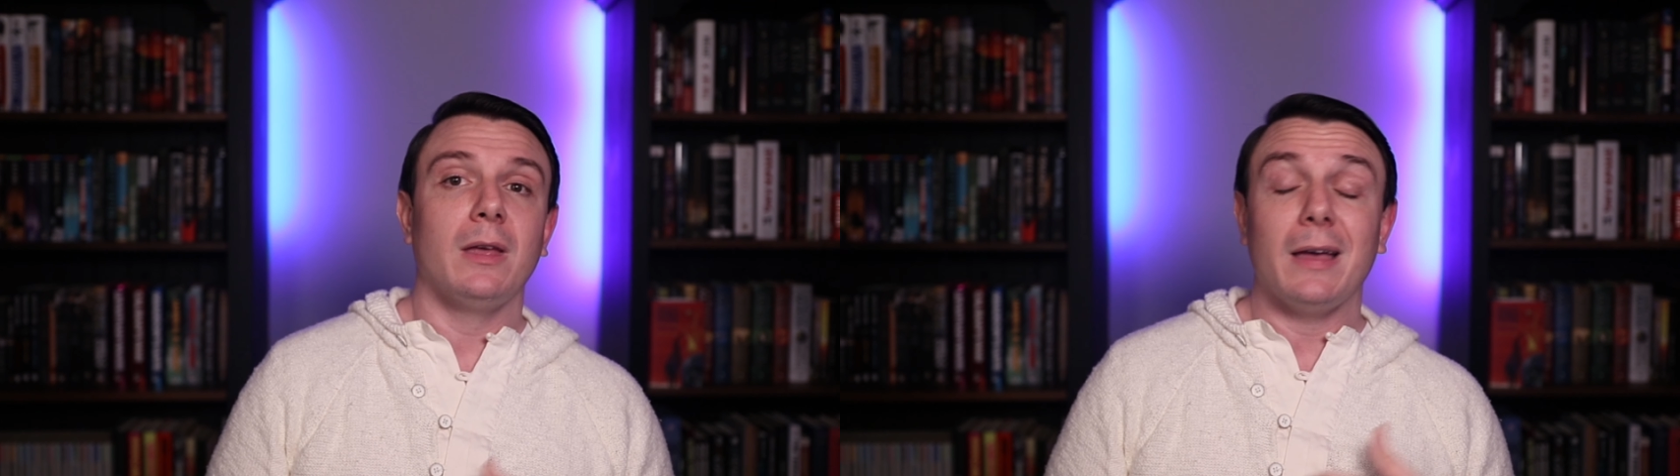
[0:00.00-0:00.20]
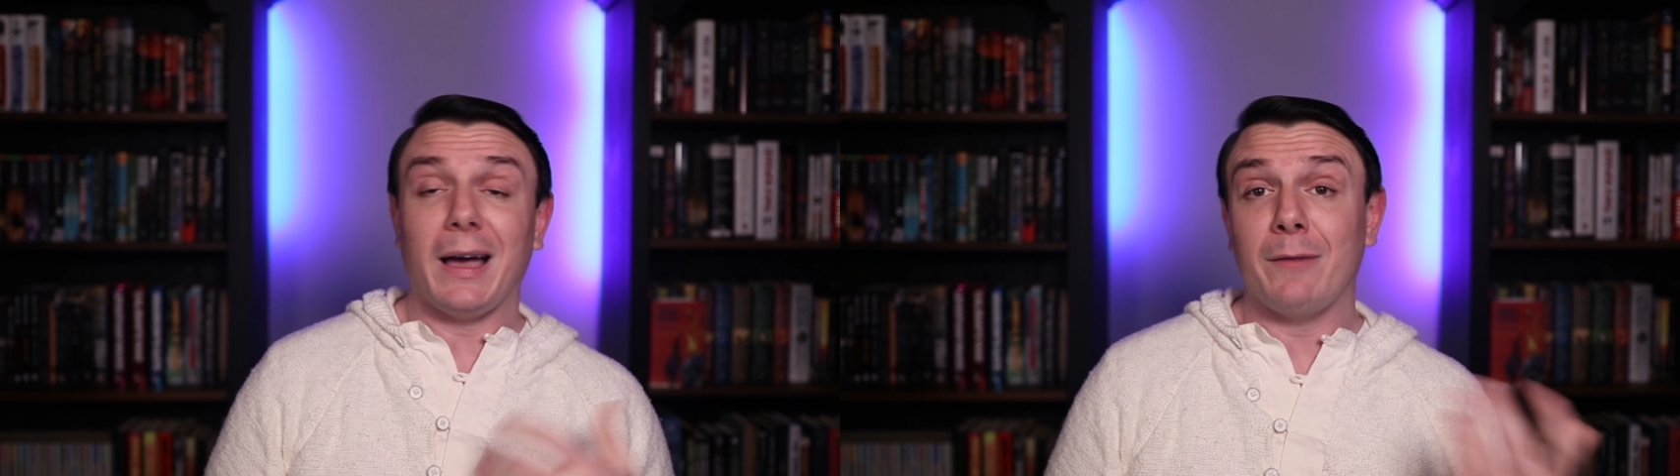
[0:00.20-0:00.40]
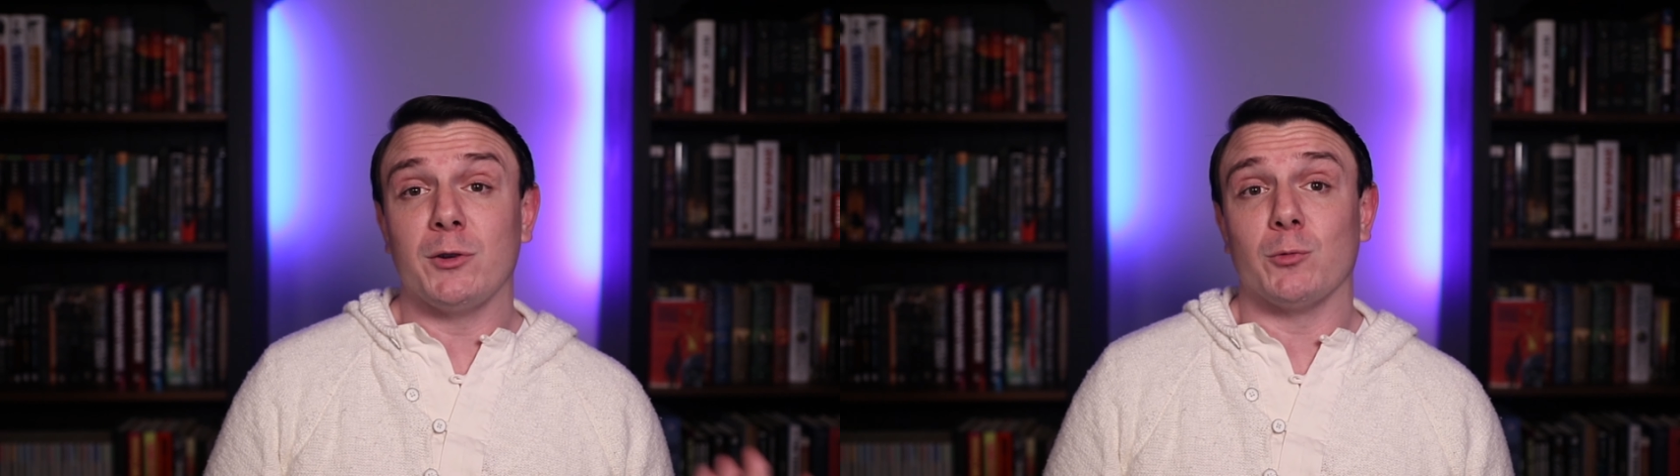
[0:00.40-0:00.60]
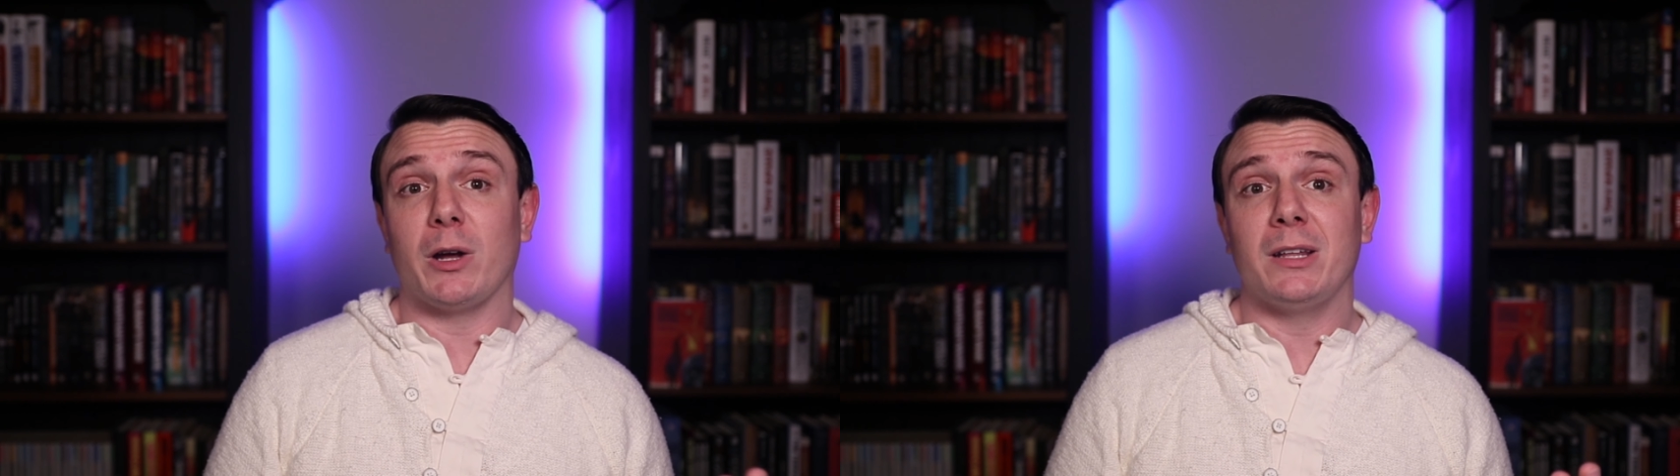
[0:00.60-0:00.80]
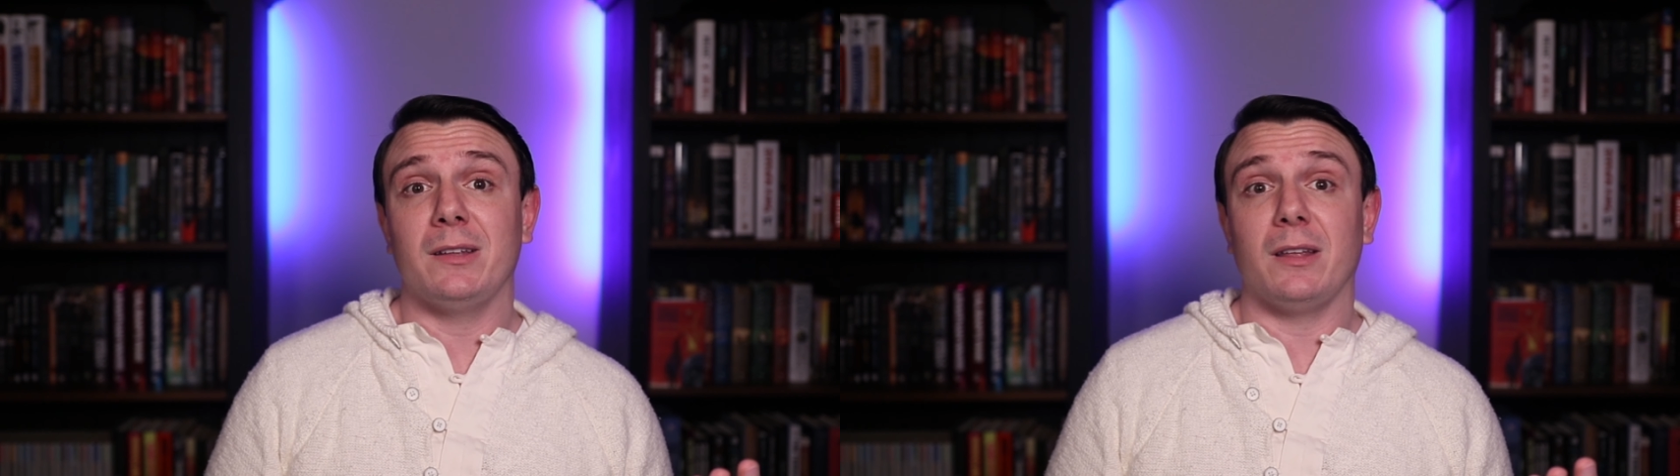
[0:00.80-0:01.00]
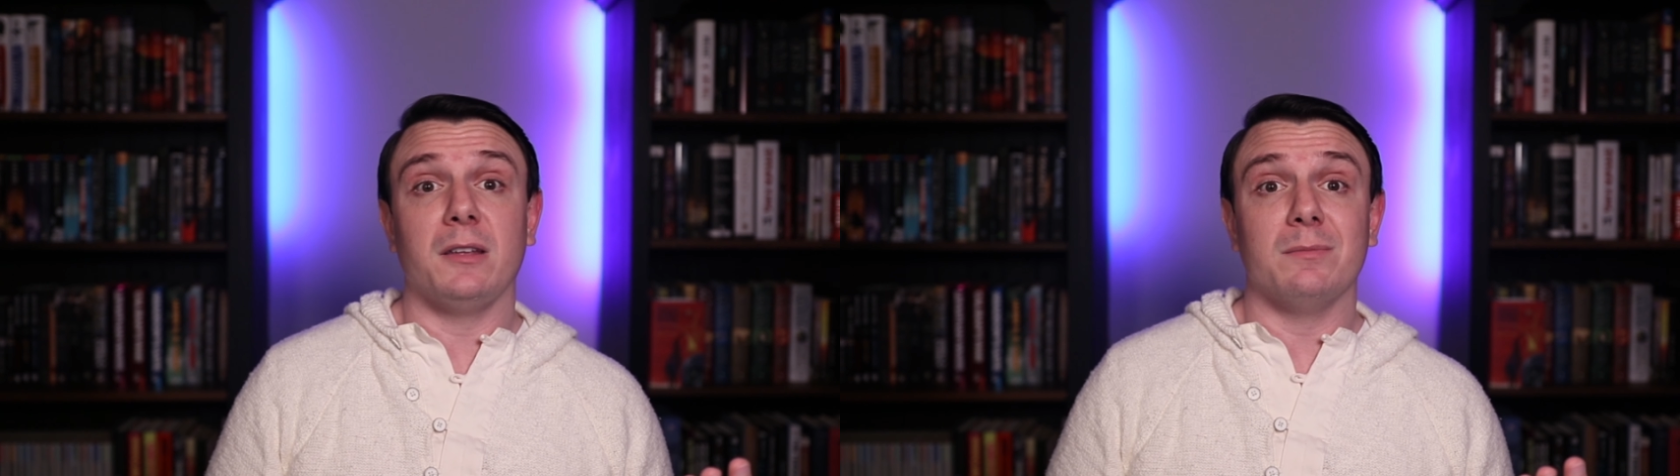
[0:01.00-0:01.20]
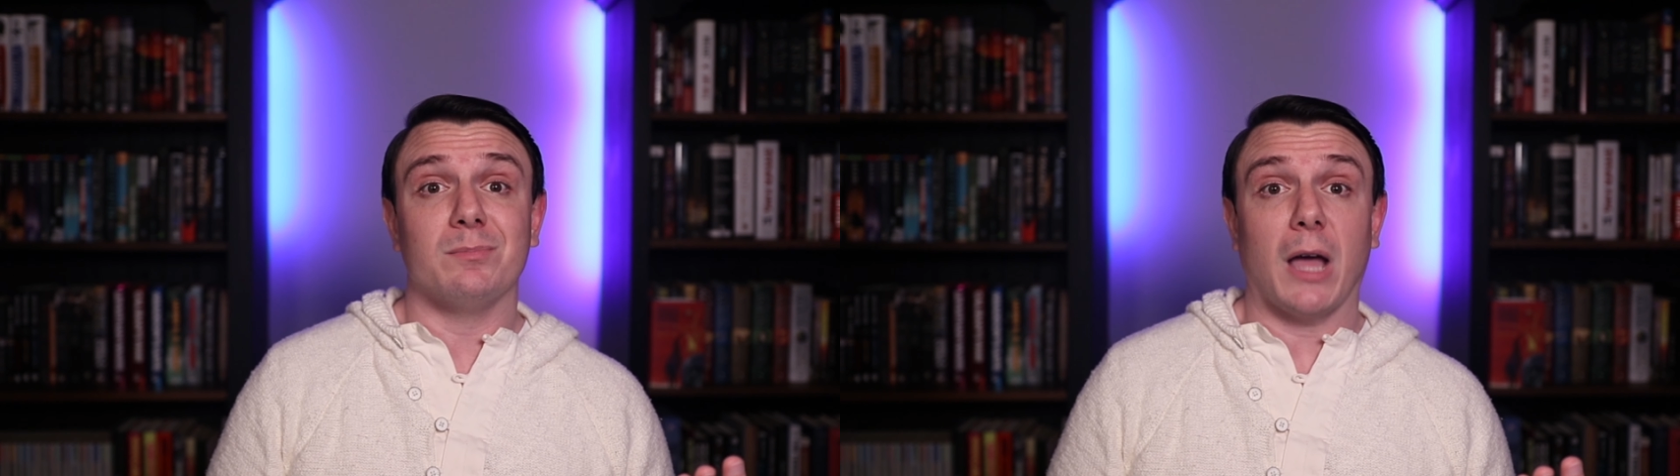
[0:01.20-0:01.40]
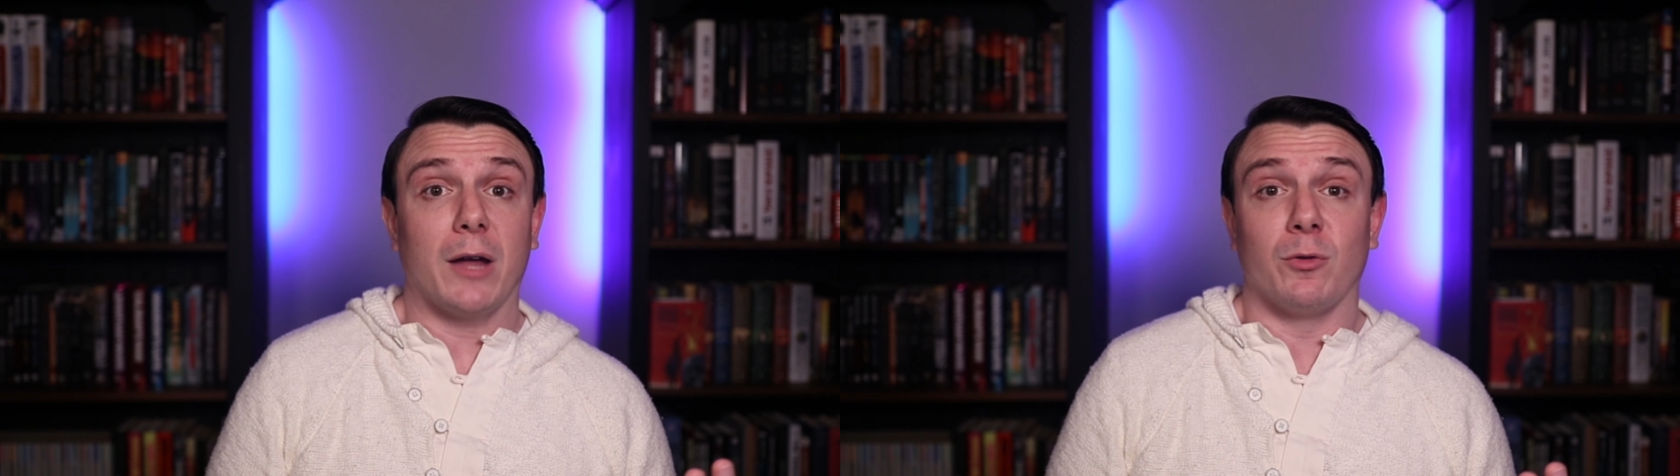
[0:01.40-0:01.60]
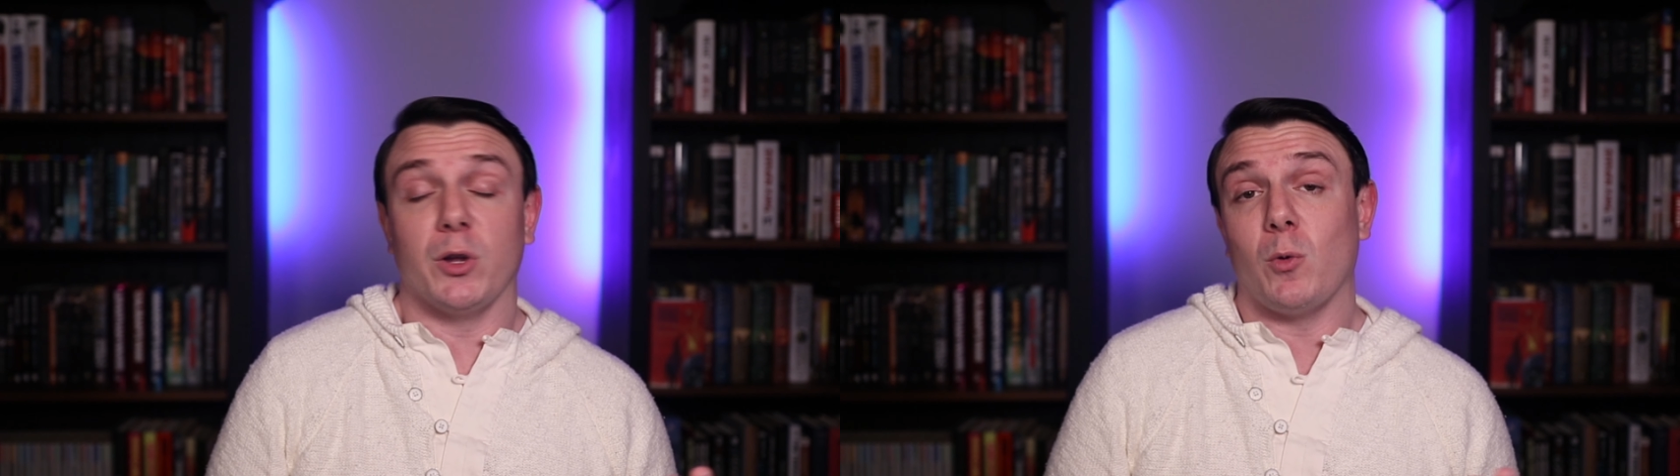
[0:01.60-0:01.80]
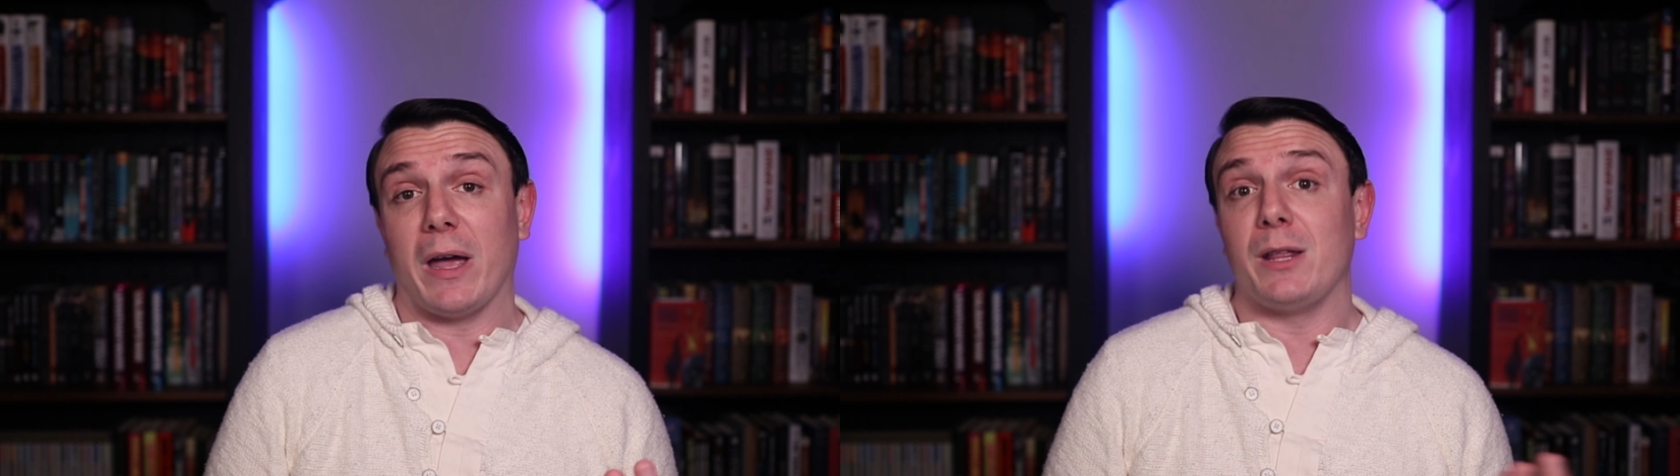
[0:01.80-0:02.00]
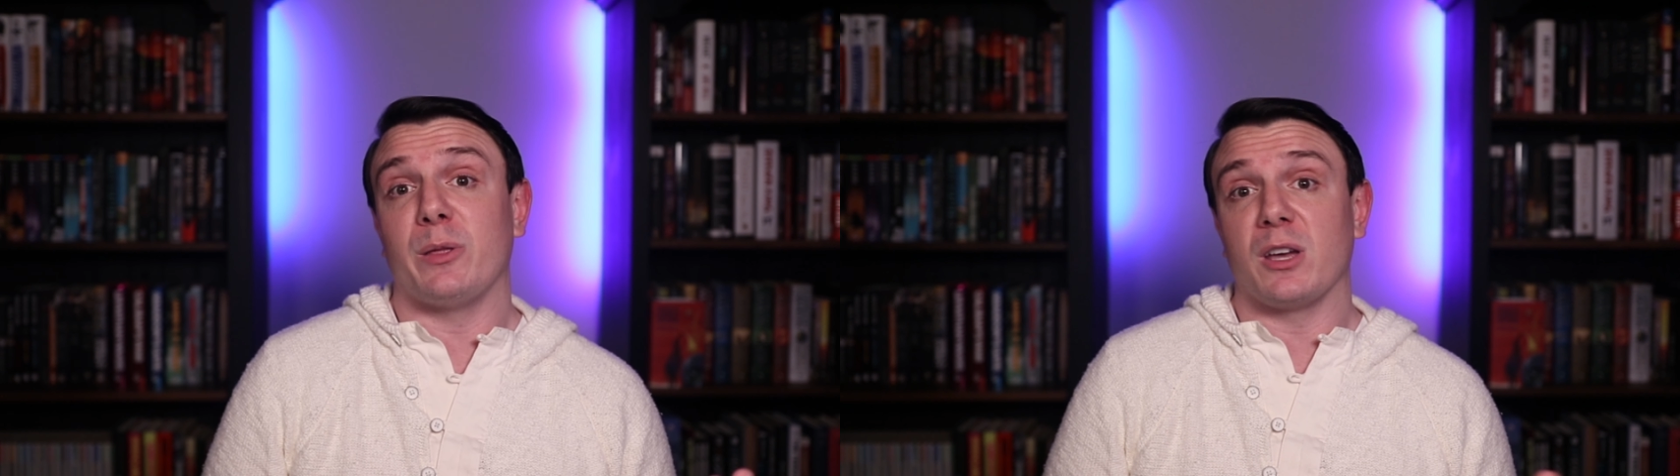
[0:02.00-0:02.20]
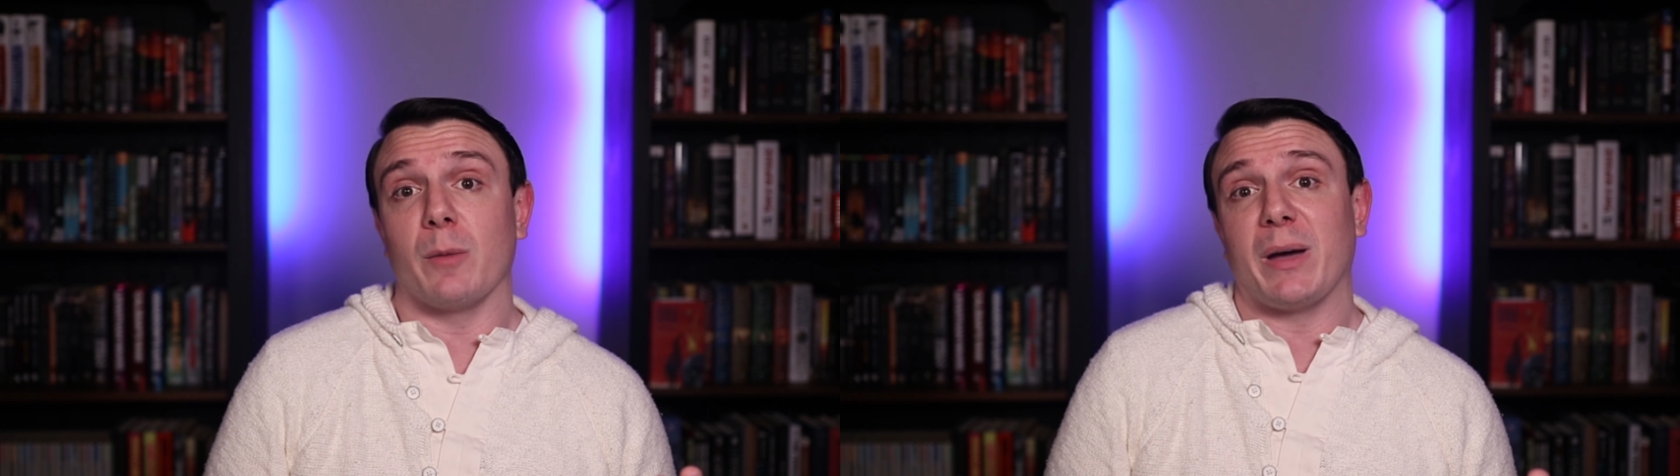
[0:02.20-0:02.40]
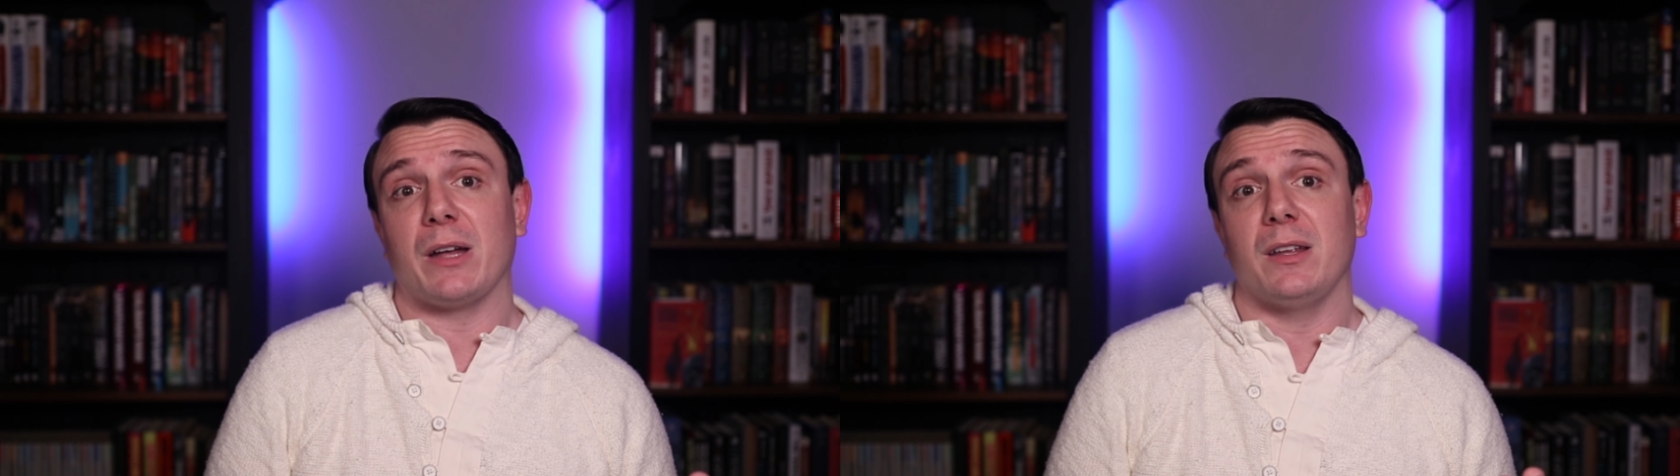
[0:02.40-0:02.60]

I haven't read it and I don't know anything about it